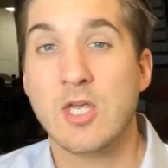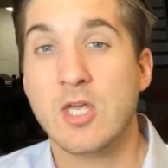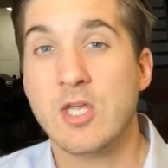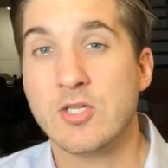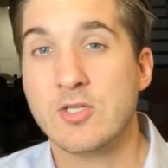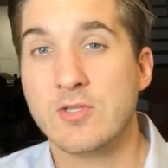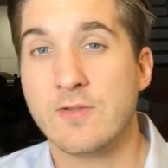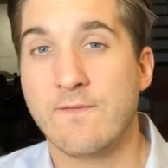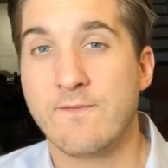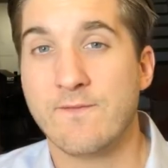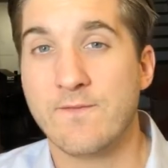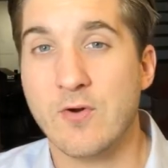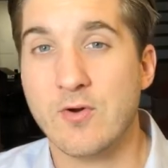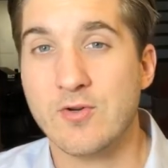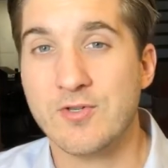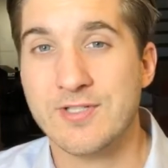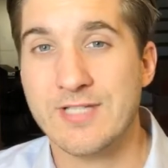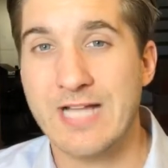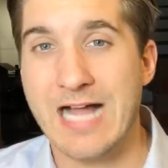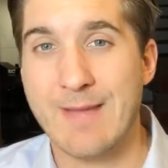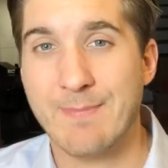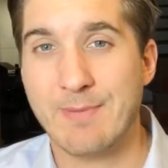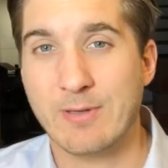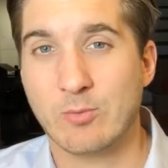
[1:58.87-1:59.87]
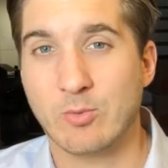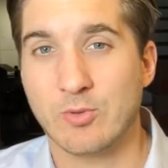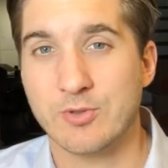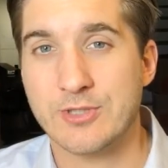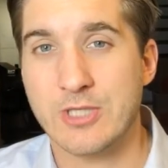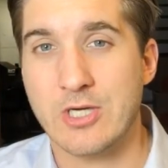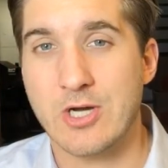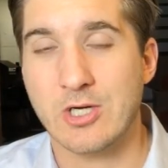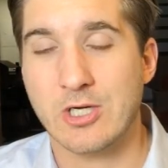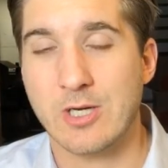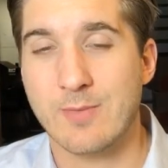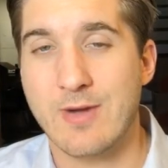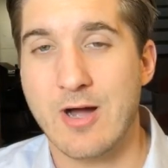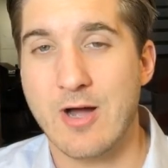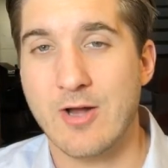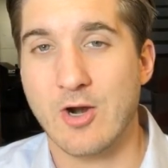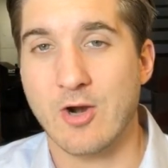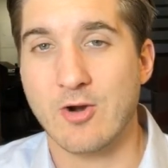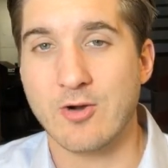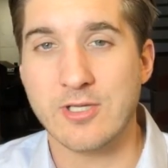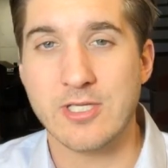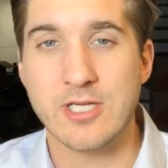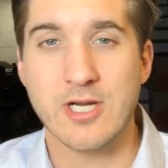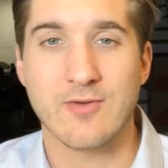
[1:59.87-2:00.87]
So the first topic we'll talk about
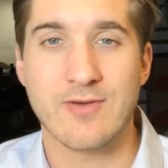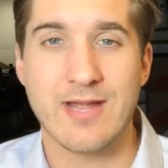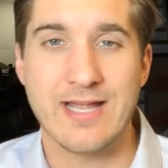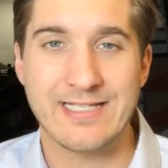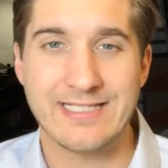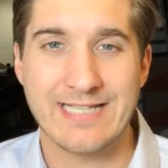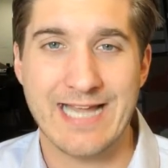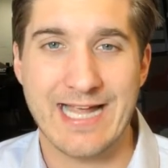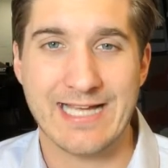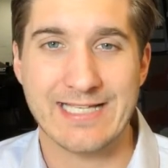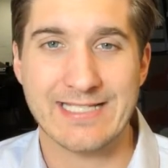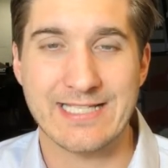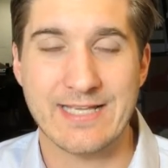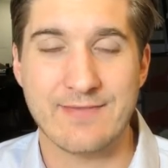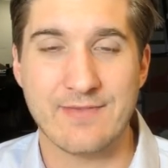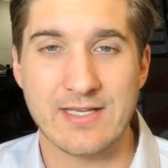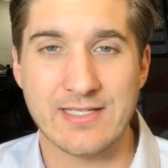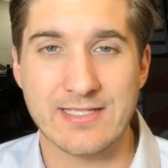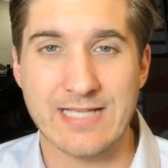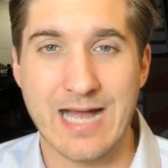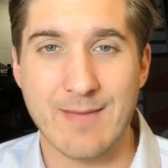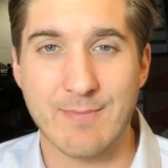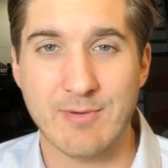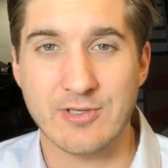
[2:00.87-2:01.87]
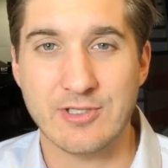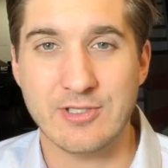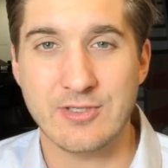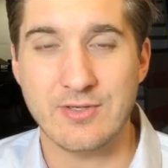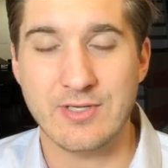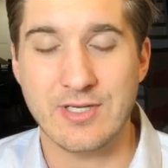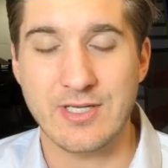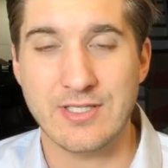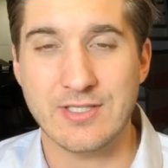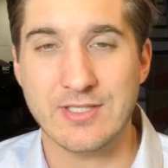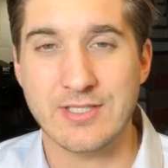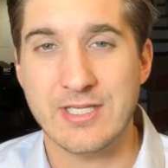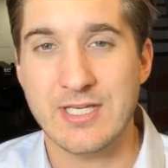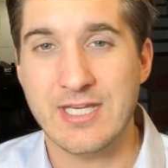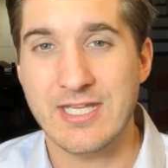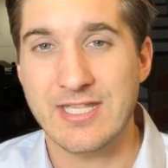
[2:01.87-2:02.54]
are year-end tax savings opportunities.